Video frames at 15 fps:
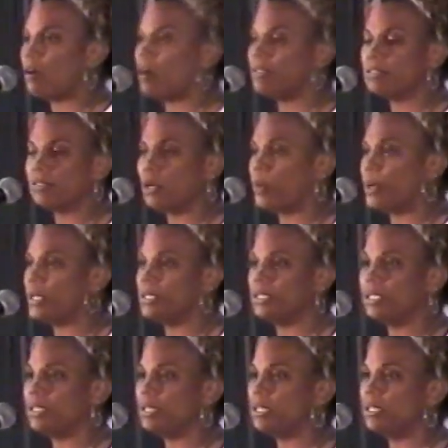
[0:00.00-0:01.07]

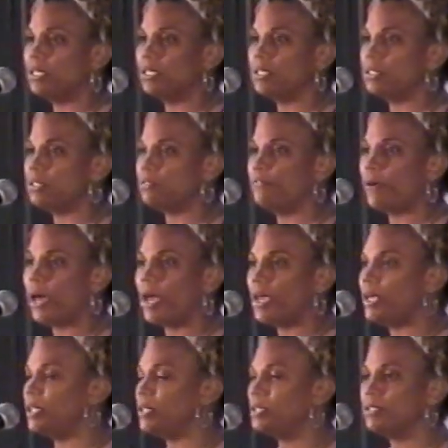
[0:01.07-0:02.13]
consequences,
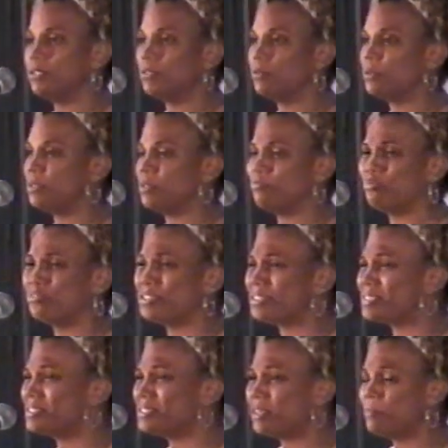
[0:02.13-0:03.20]
fines,
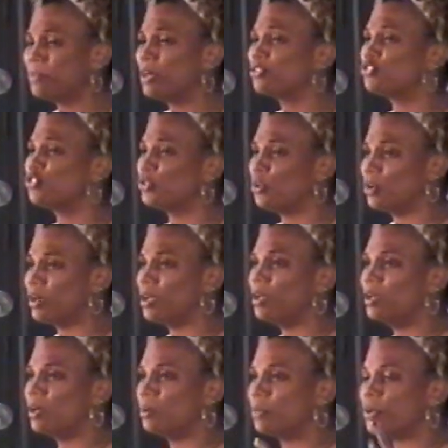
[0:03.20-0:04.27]
prisons, I'm not sure.
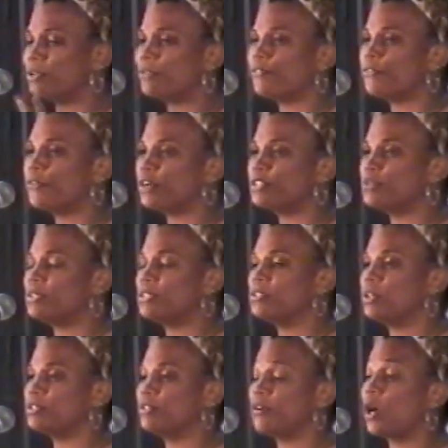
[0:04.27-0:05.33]
But you referred to it
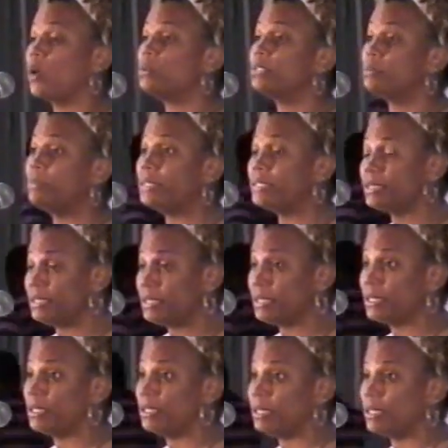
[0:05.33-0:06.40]
in terms of
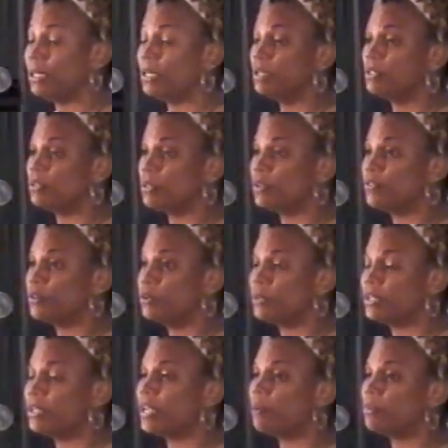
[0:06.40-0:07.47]
accountability. So if you
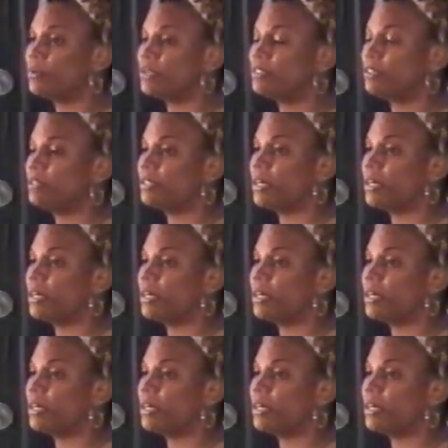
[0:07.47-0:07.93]
could elaborate